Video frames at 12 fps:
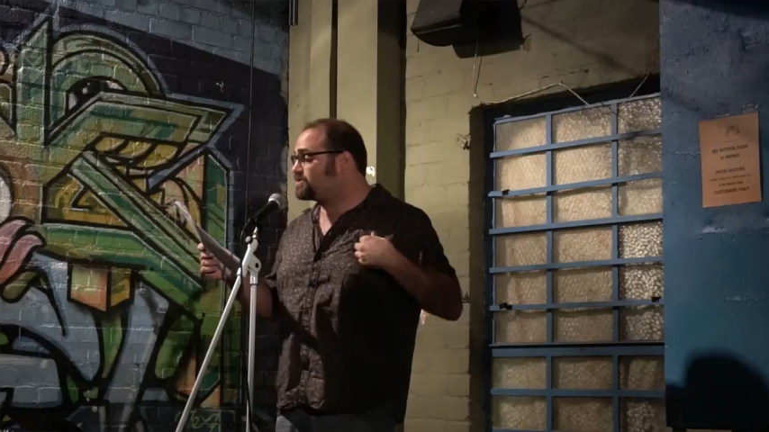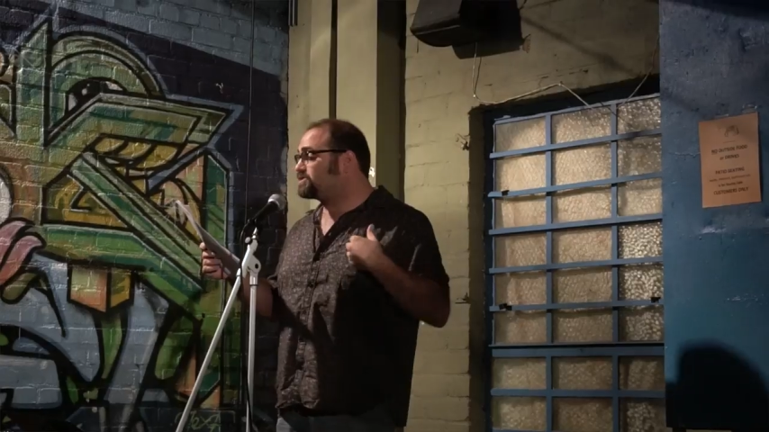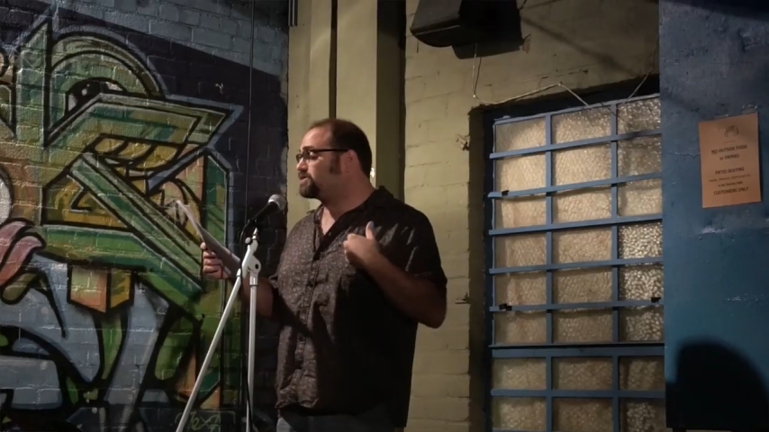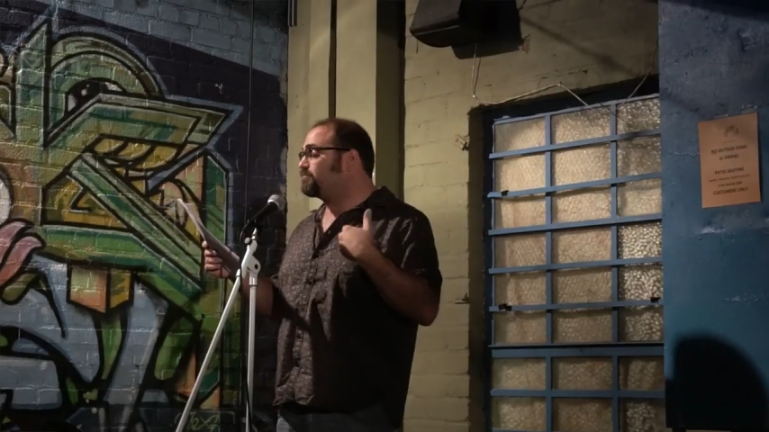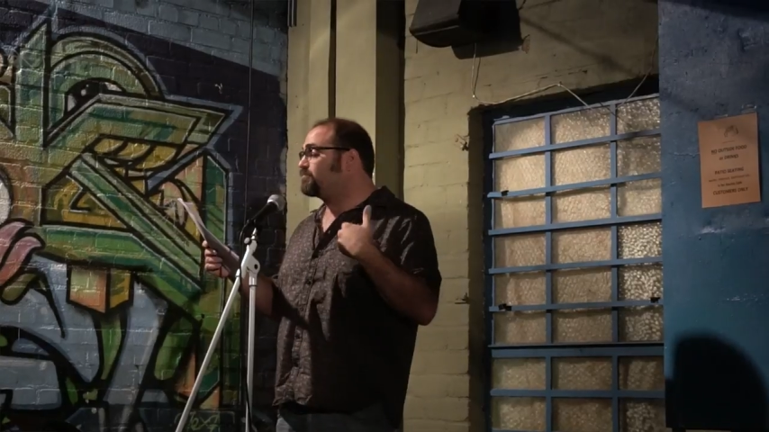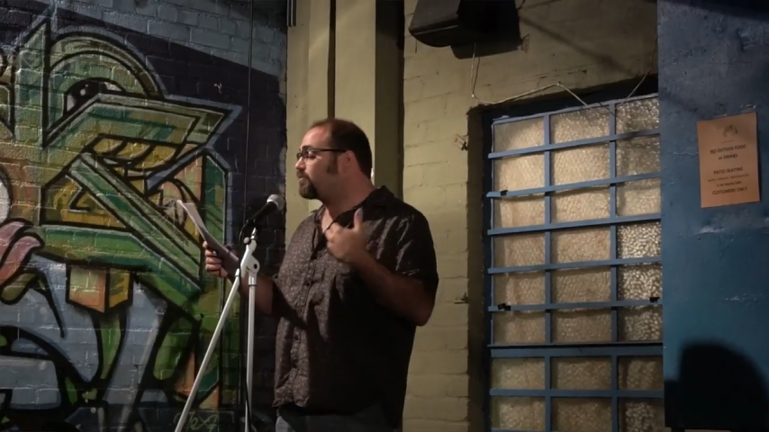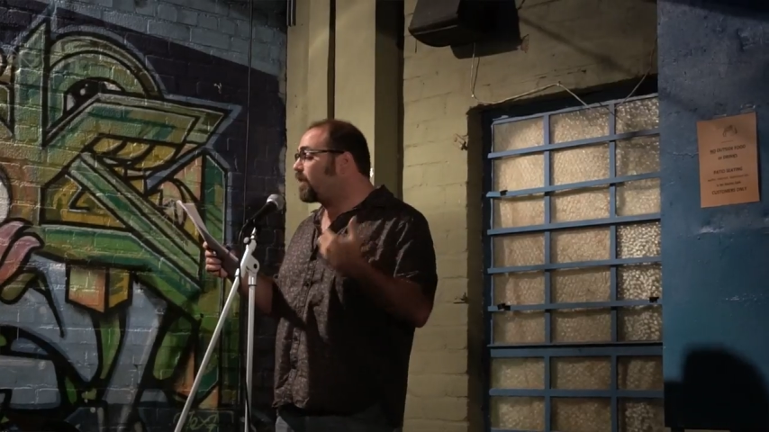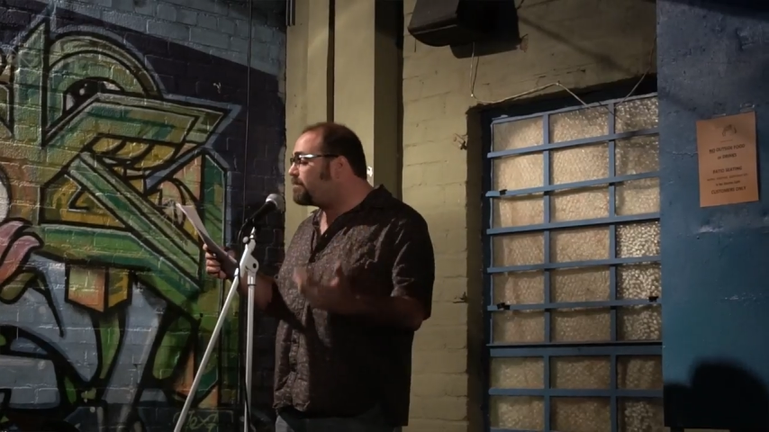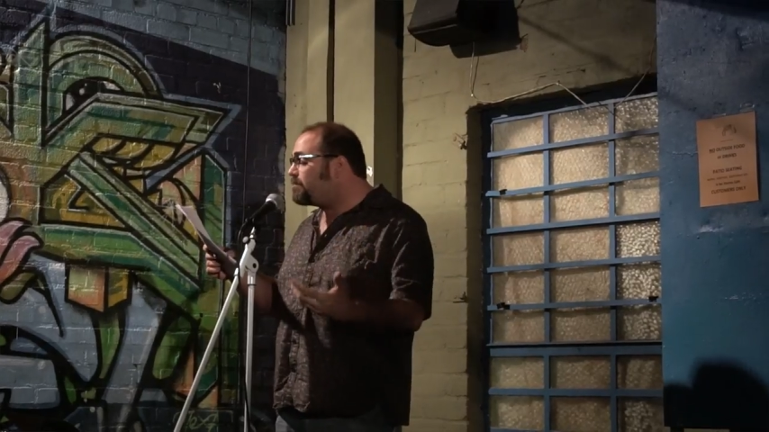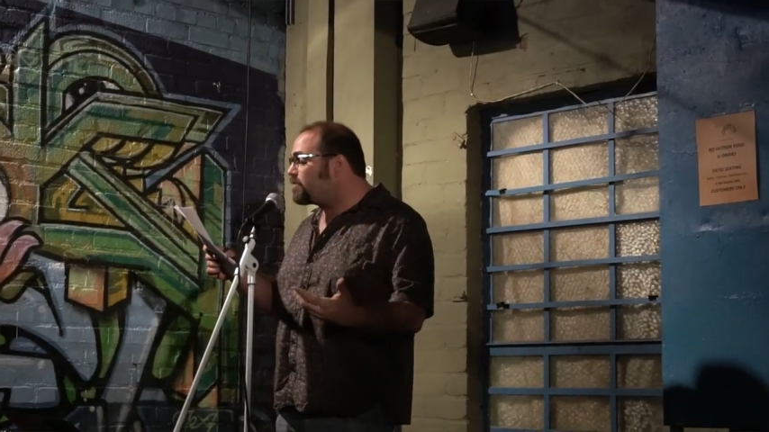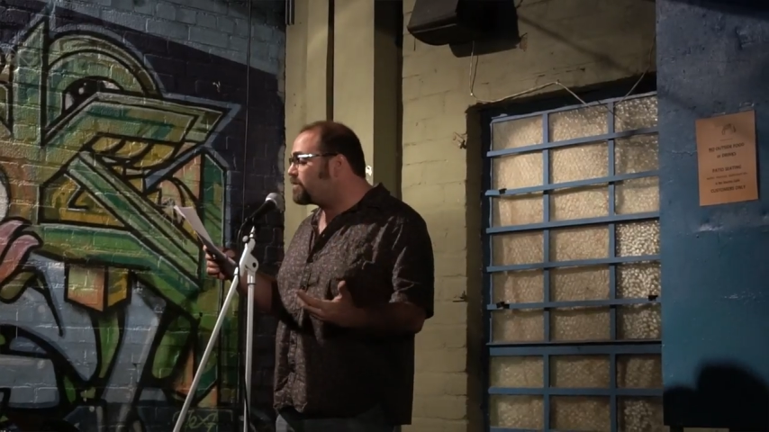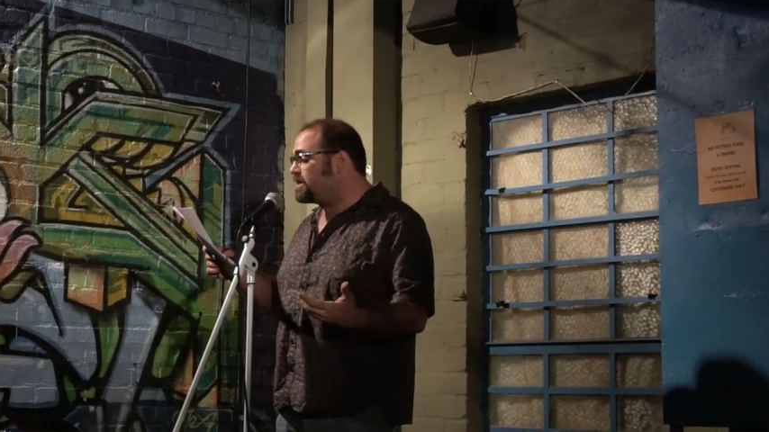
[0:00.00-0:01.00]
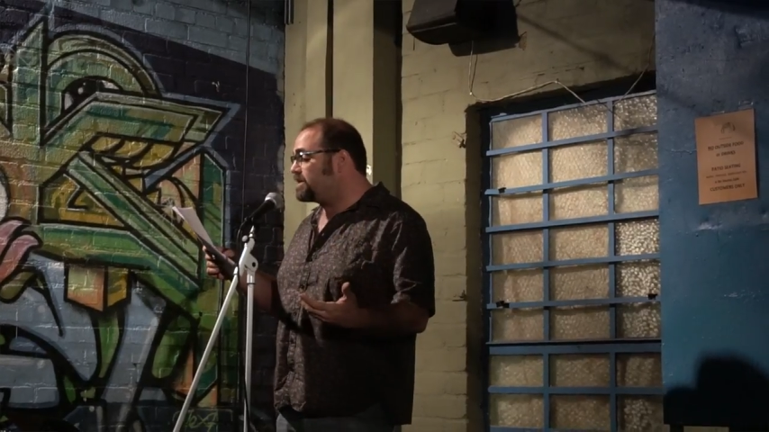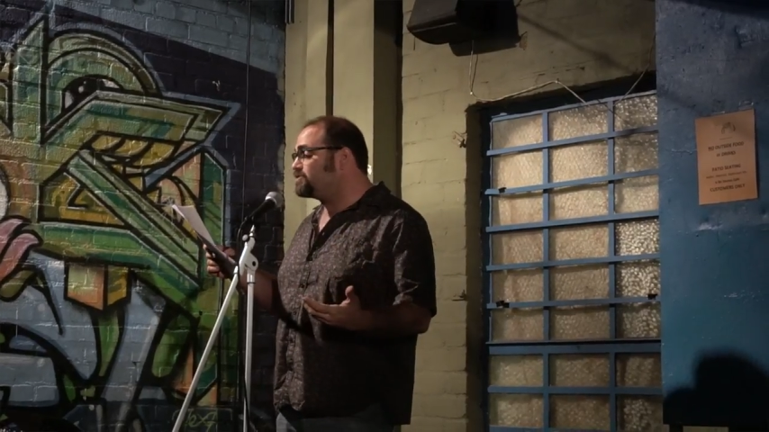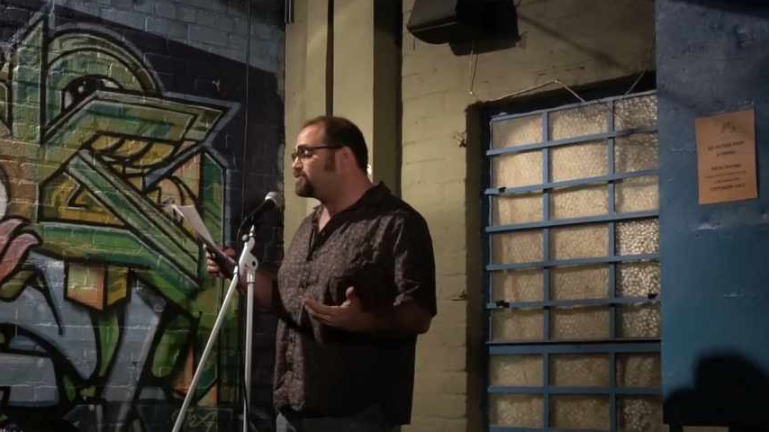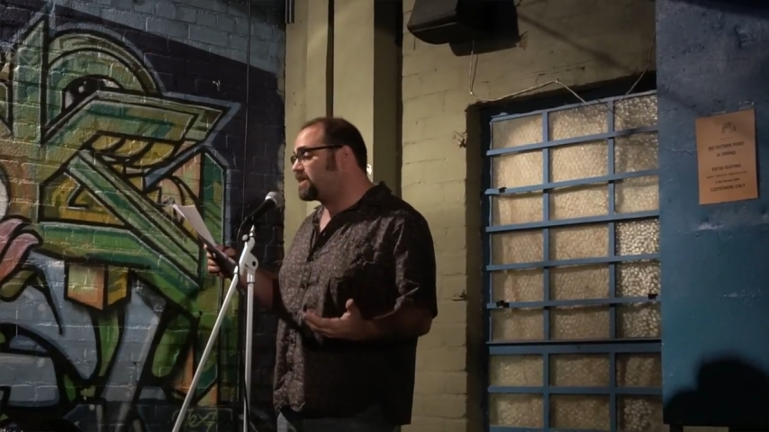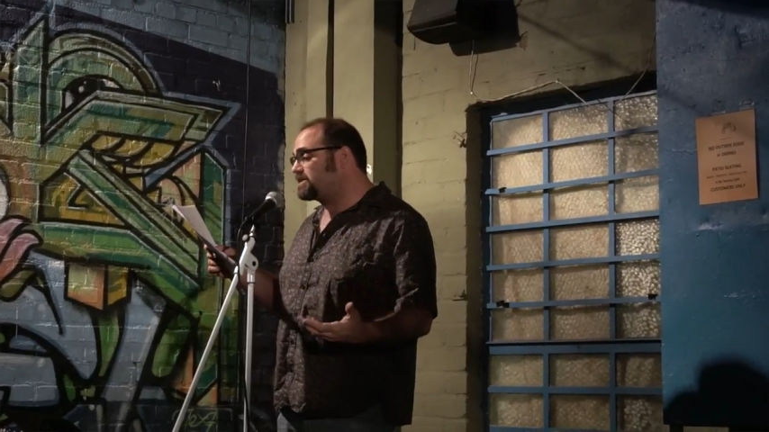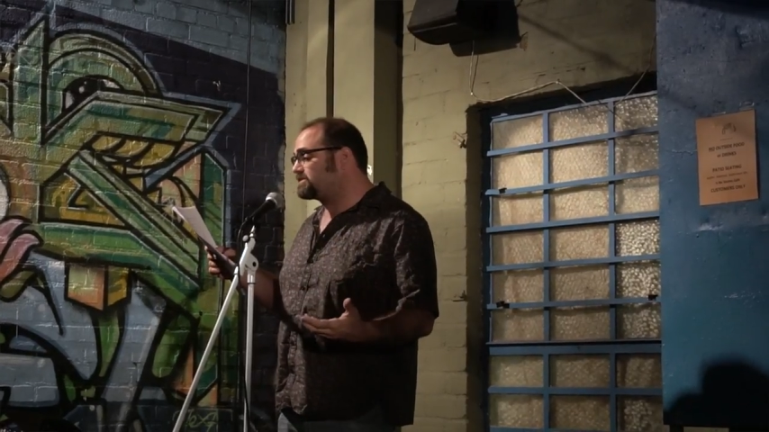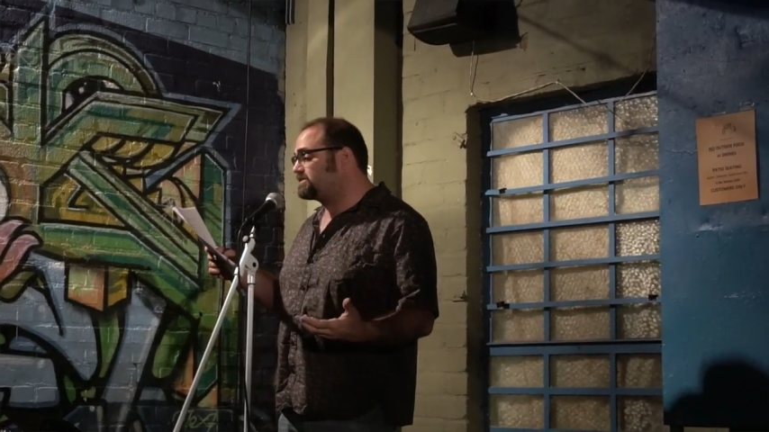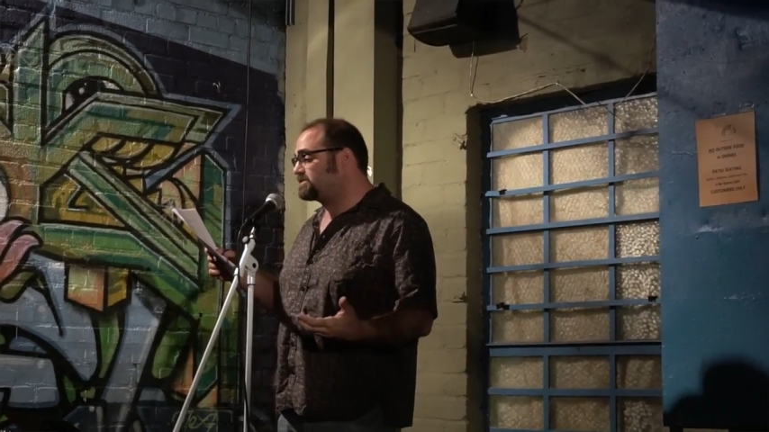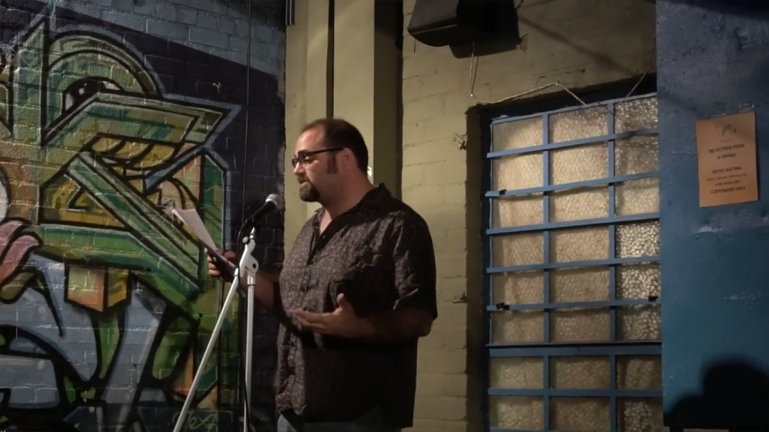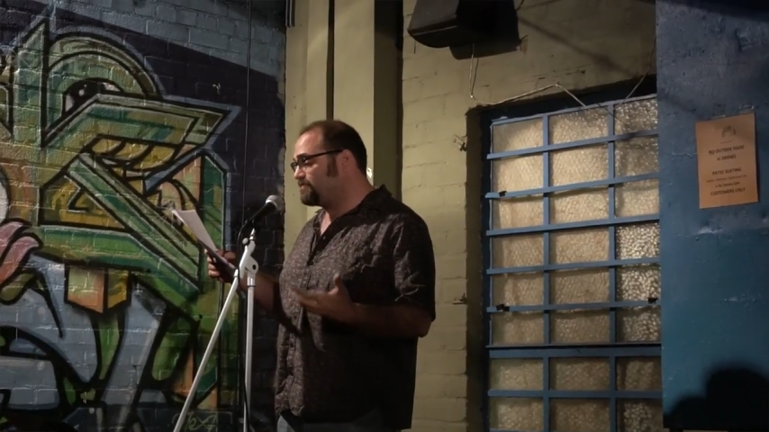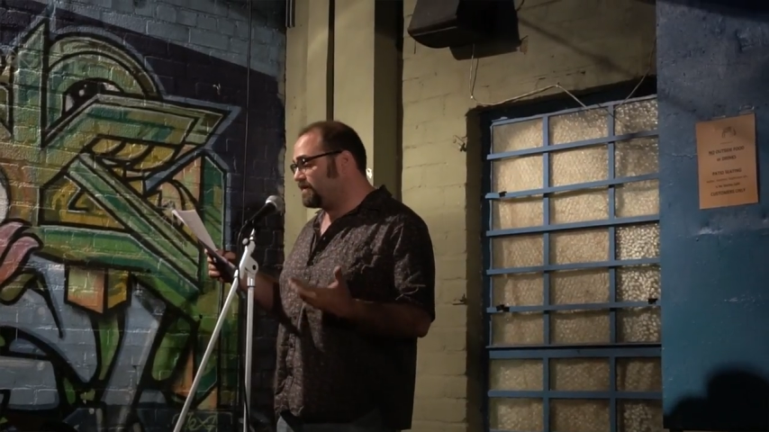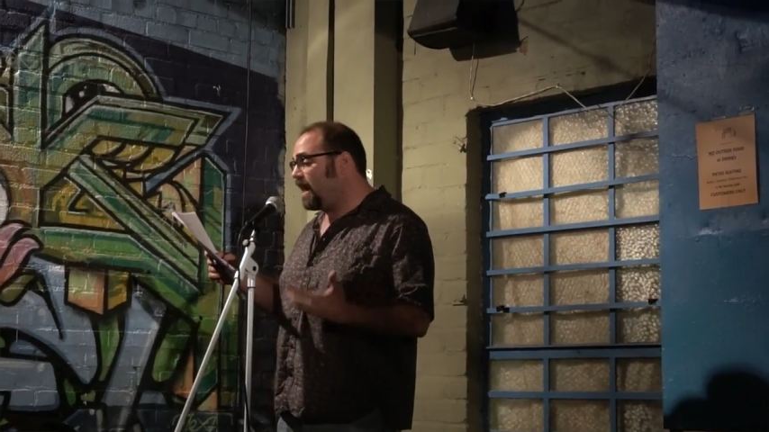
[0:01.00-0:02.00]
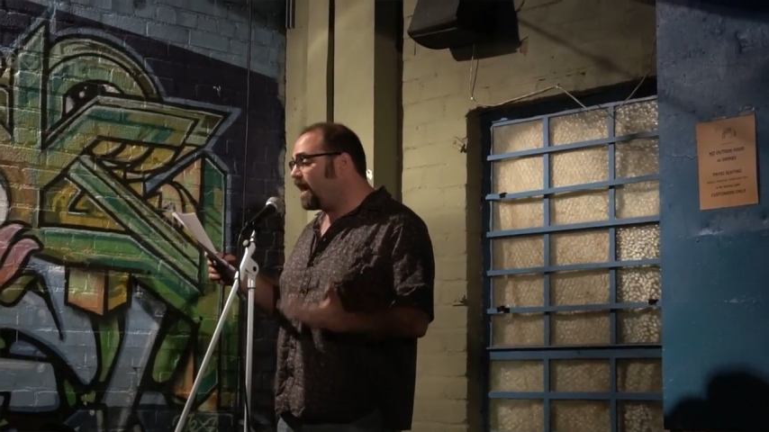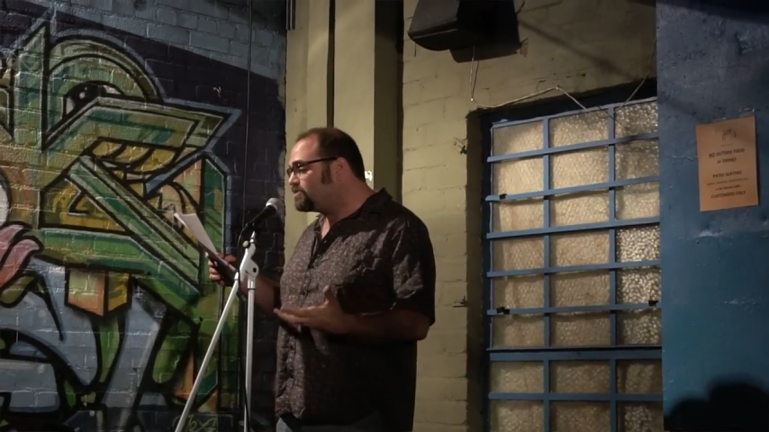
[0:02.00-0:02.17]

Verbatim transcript: which is the primary injustice of an